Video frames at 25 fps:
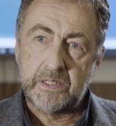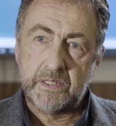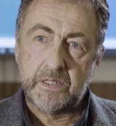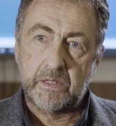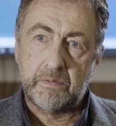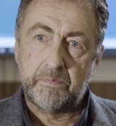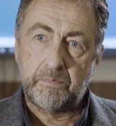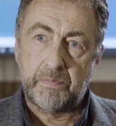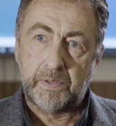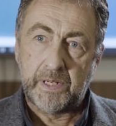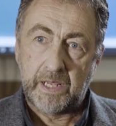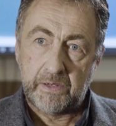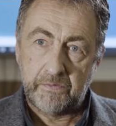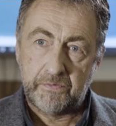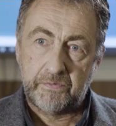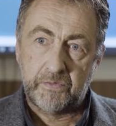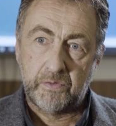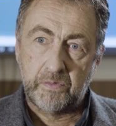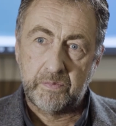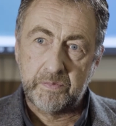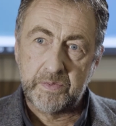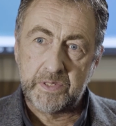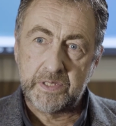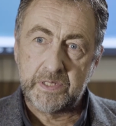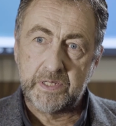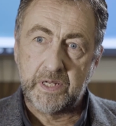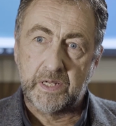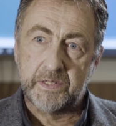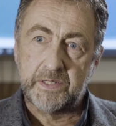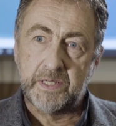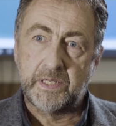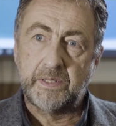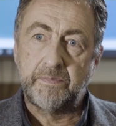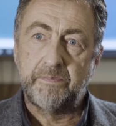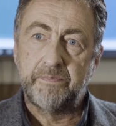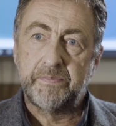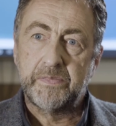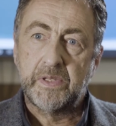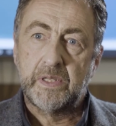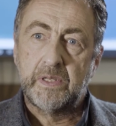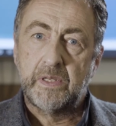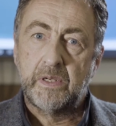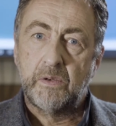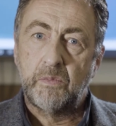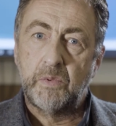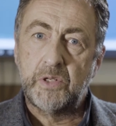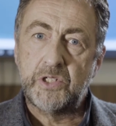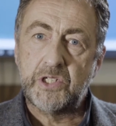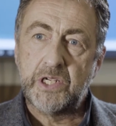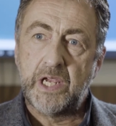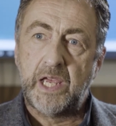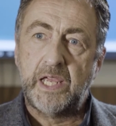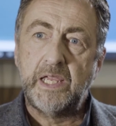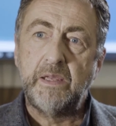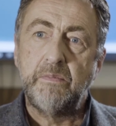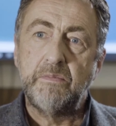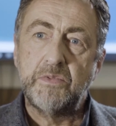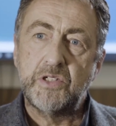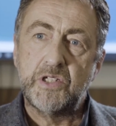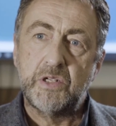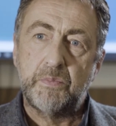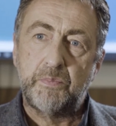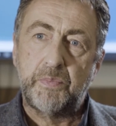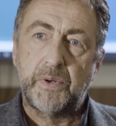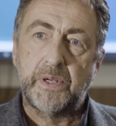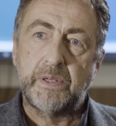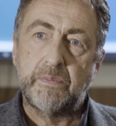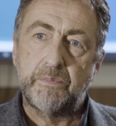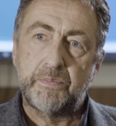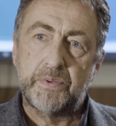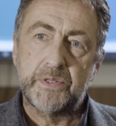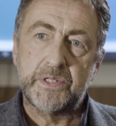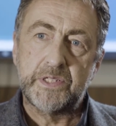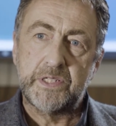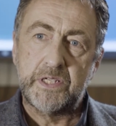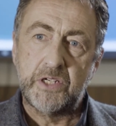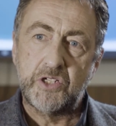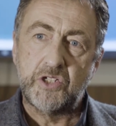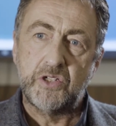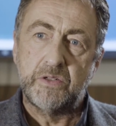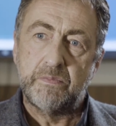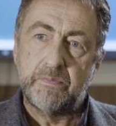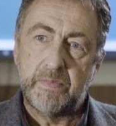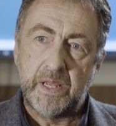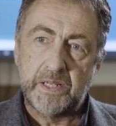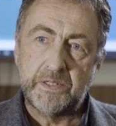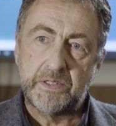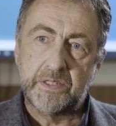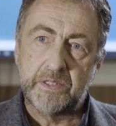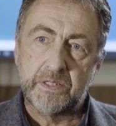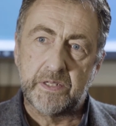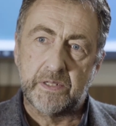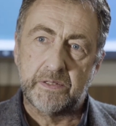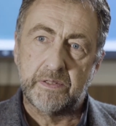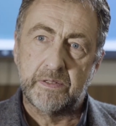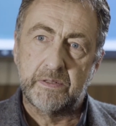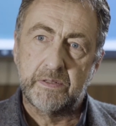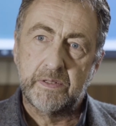platform study which aims to bring precision medicine